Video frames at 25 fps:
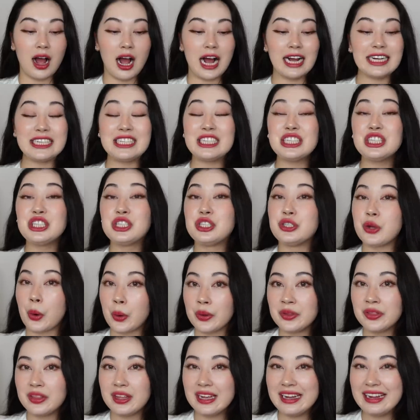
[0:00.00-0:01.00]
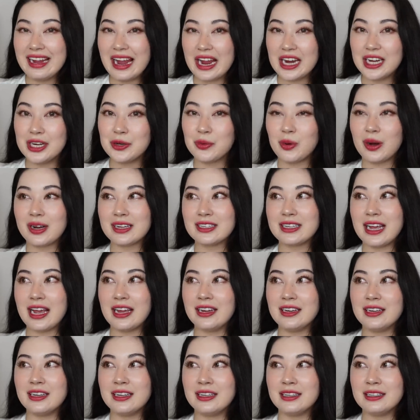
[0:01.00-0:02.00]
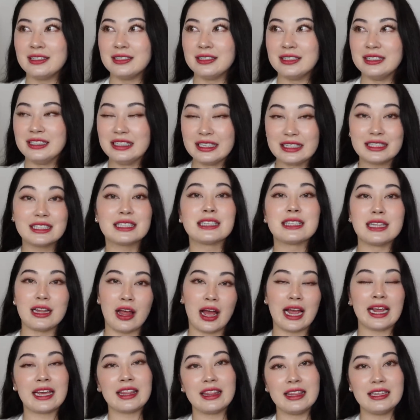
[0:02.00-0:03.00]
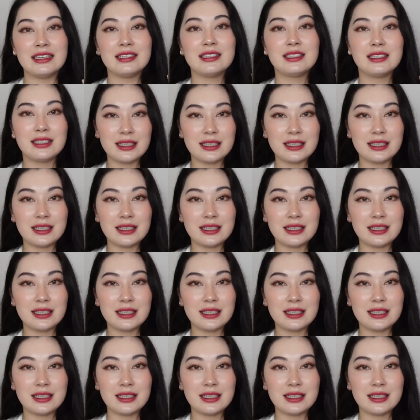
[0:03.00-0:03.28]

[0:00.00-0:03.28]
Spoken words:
I just don't think anyone can dislike this